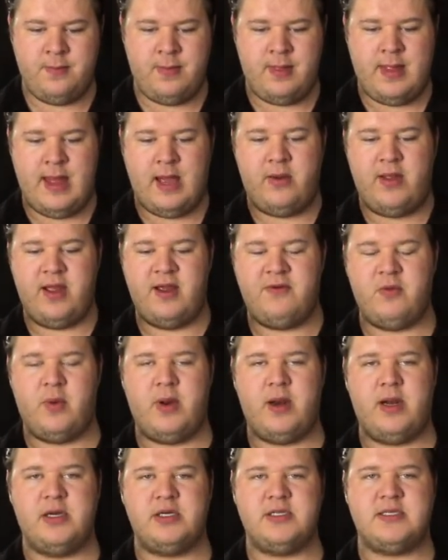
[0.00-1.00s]
That way
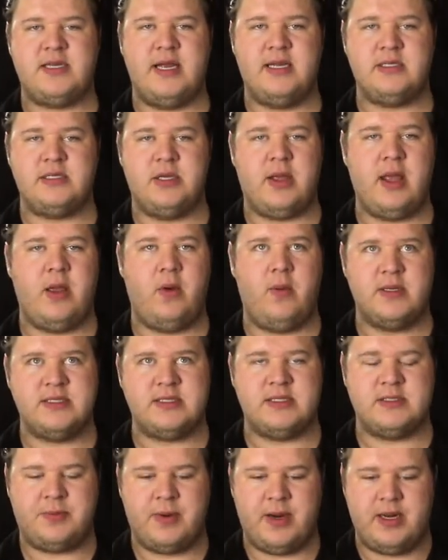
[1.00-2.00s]
everyone understands, okay, what's
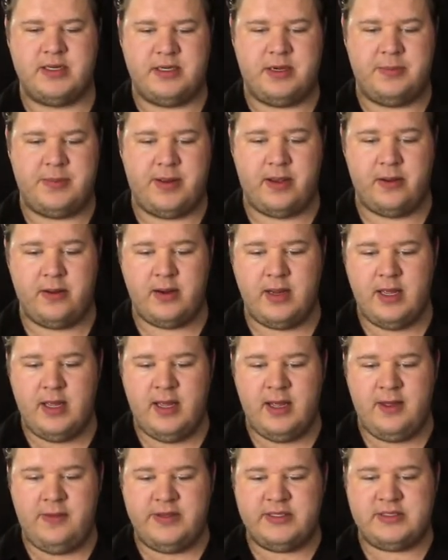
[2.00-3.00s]
this project about?
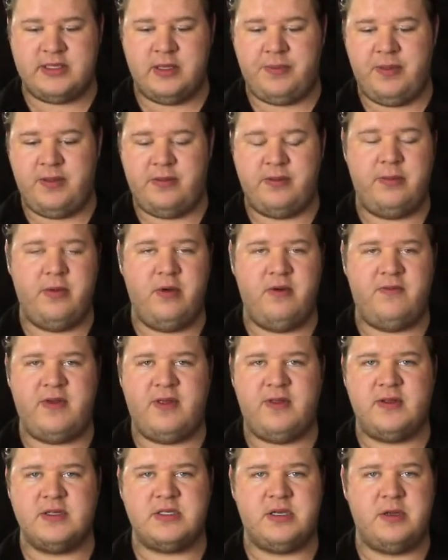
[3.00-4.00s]
This could be the
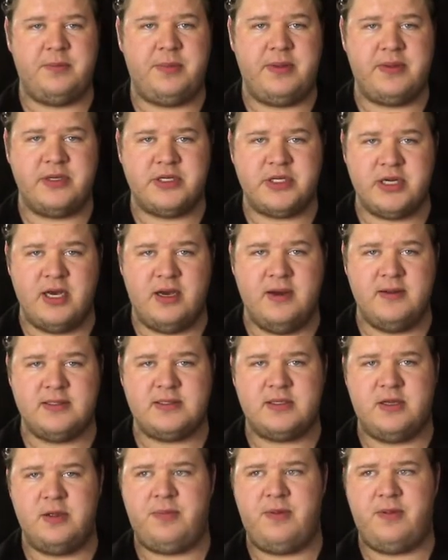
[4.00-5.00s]
movie, this could be the show,
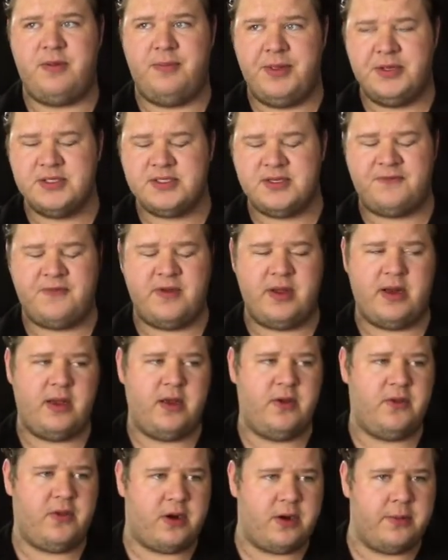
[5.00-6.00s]
this could be the music
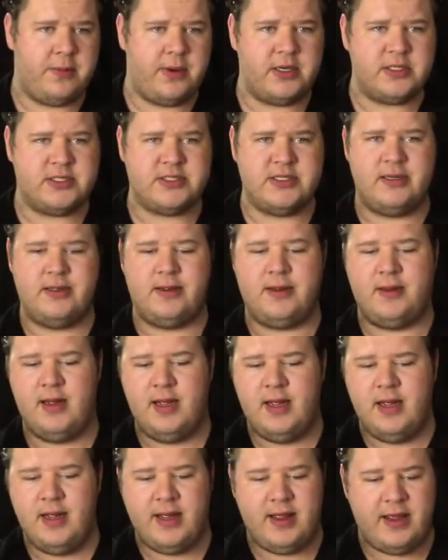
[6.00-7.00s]
video, the commercial,
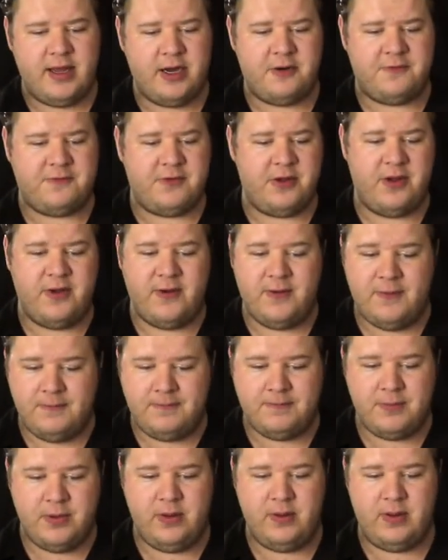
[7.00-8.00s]
interview,
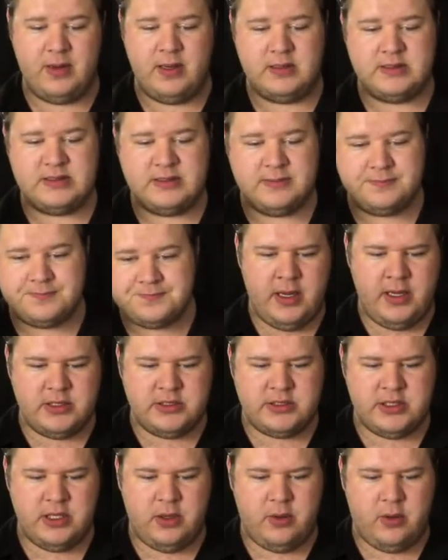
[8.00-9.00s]
who knows.
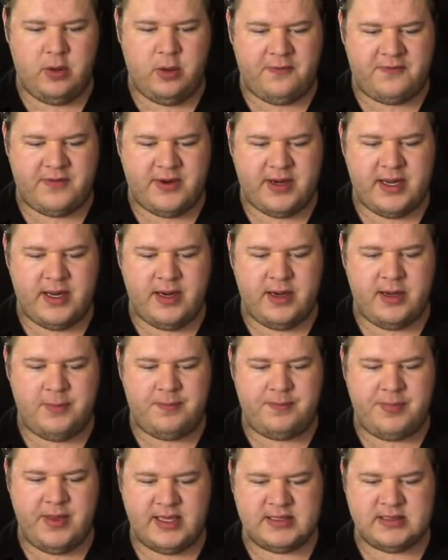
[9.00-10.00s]
So over here,
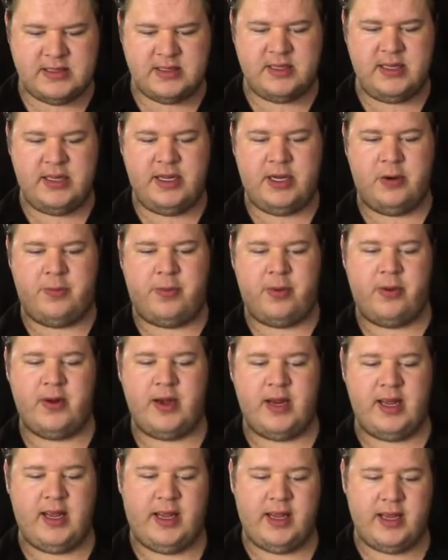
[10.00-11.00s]
basically you're
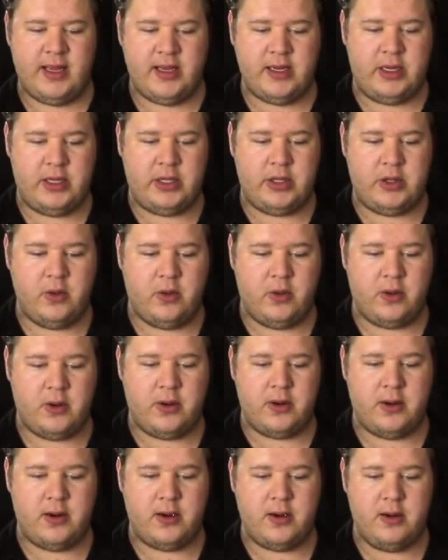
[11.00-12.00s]
putting in
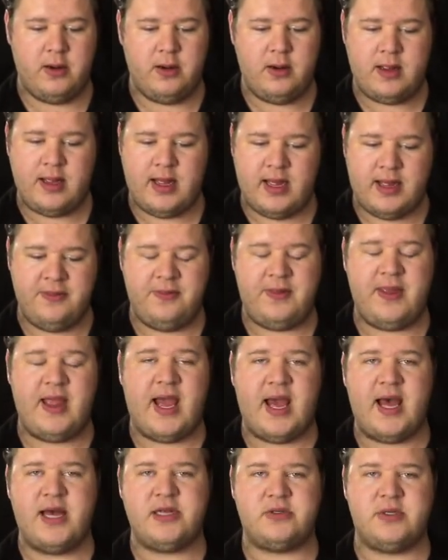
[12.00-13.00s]
your the
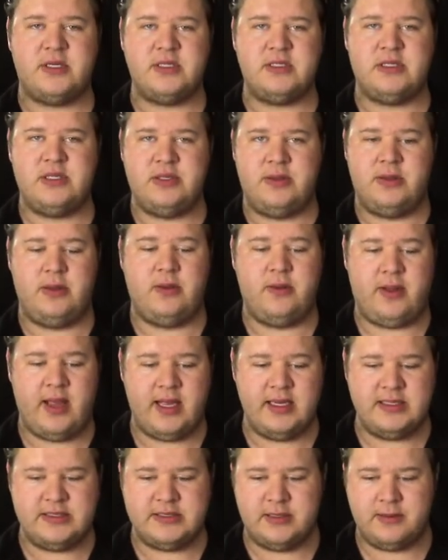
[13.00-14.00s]
address to the
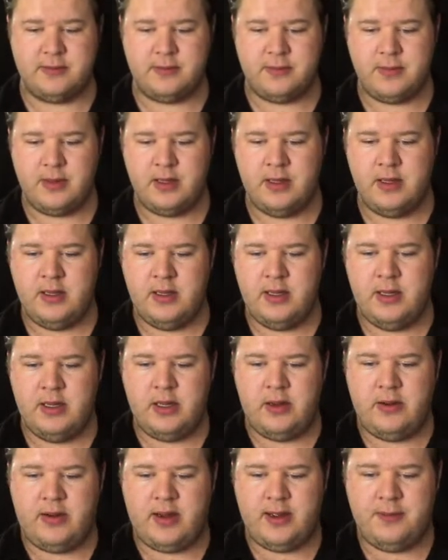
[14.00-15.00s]
location,
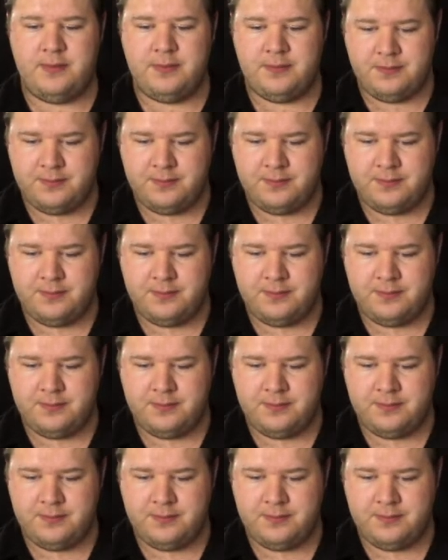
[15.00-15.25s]
okay?